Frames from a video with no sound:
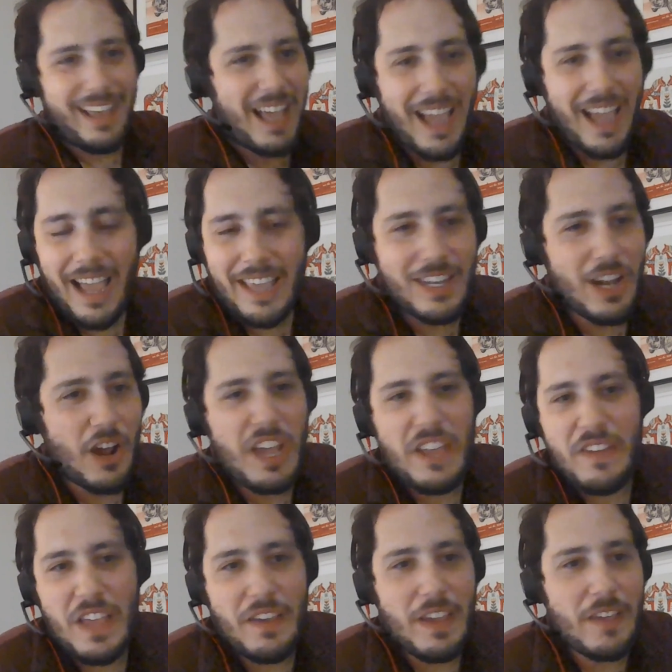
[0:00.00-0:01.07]

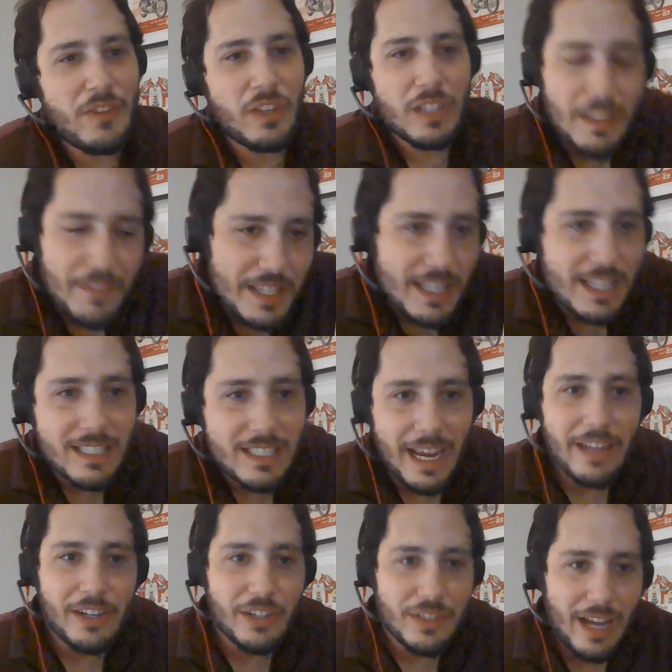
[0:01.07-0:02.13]
If you live in this
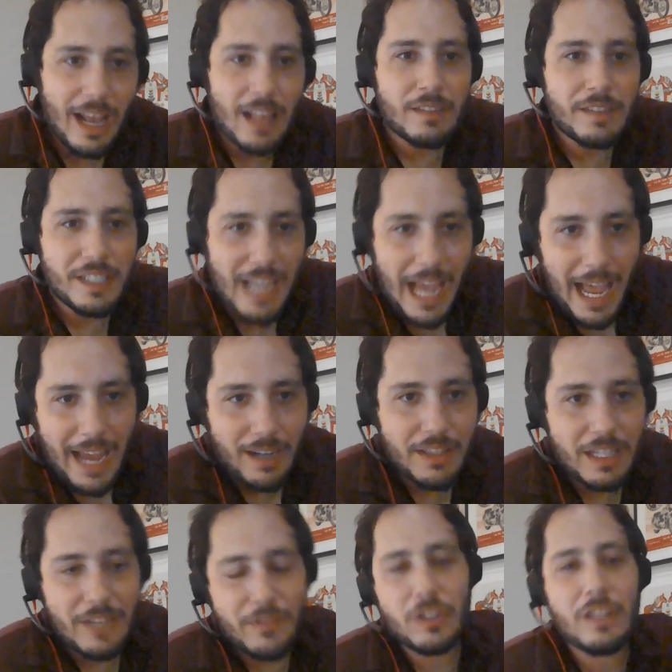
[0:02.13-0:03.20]
state, your salary is higher
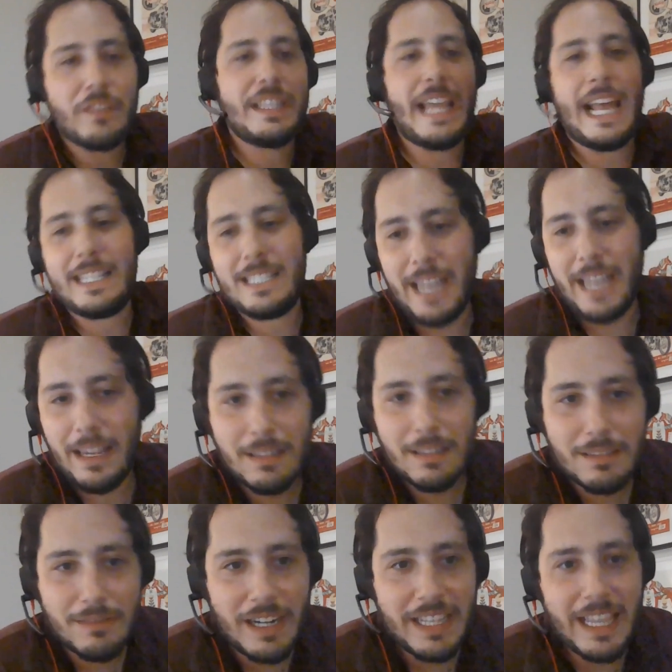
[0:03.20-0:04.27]
than if you live in that state,
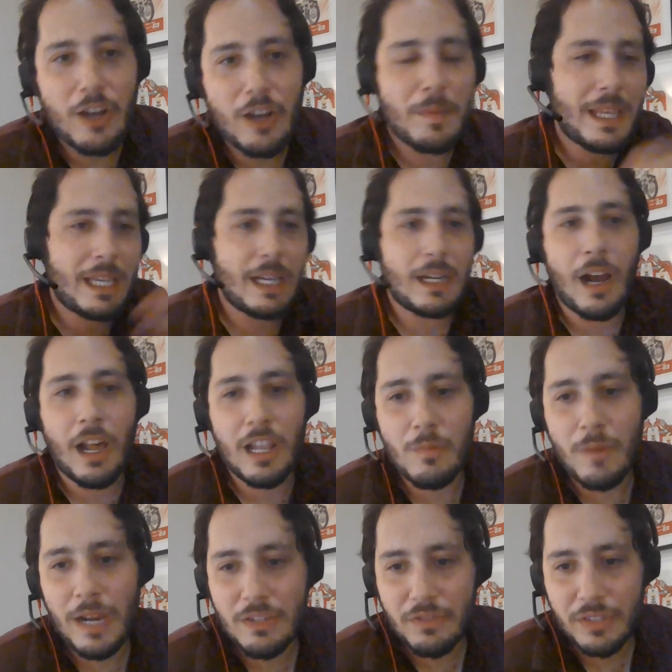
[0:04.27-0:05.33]
right? That would be like a
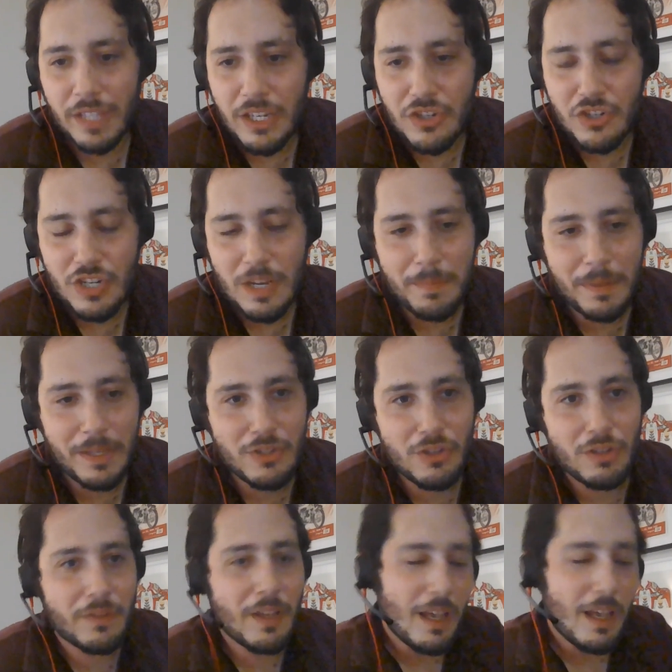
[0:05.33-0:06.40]
column-wise relationship because you
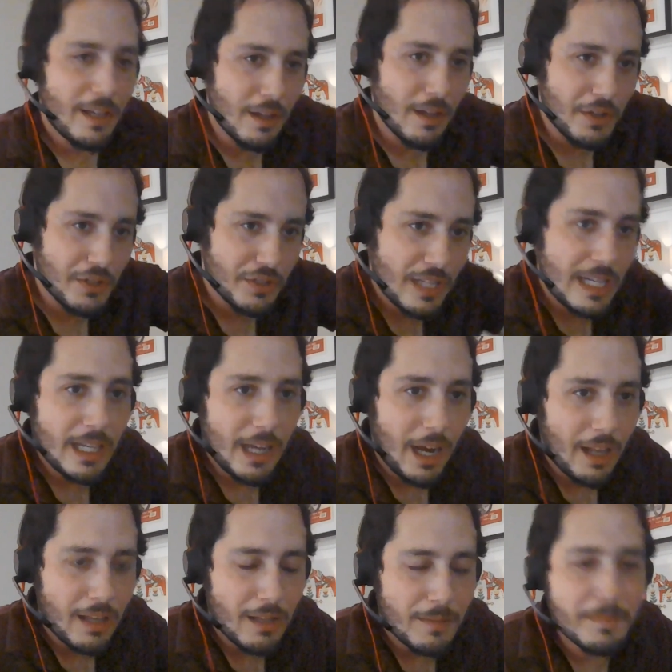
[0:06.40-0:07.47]
have, your city
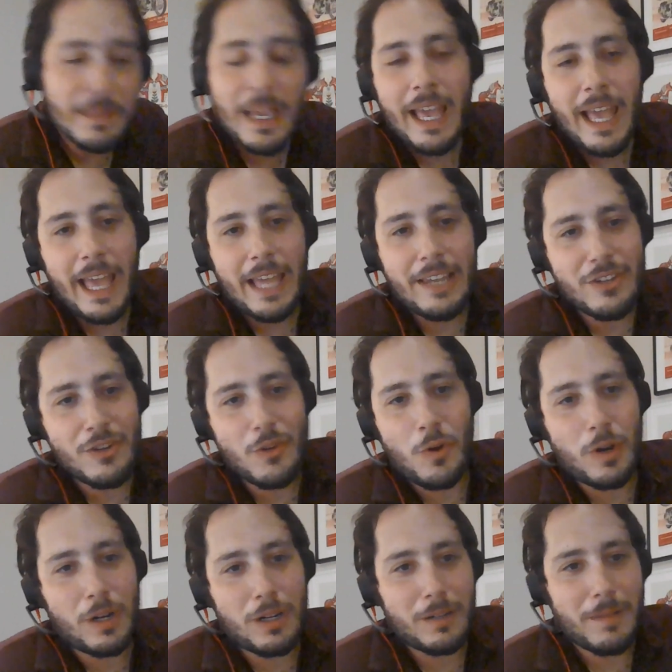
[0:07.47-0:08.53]
column and
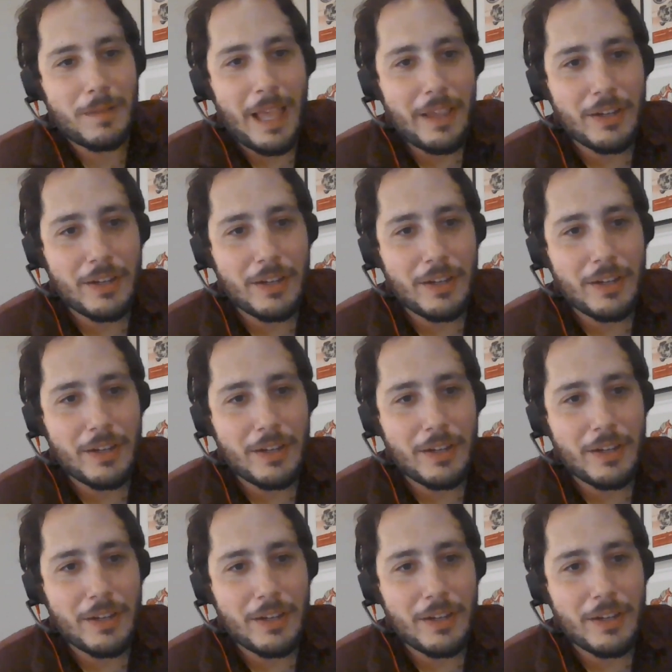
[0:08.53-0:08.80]
your,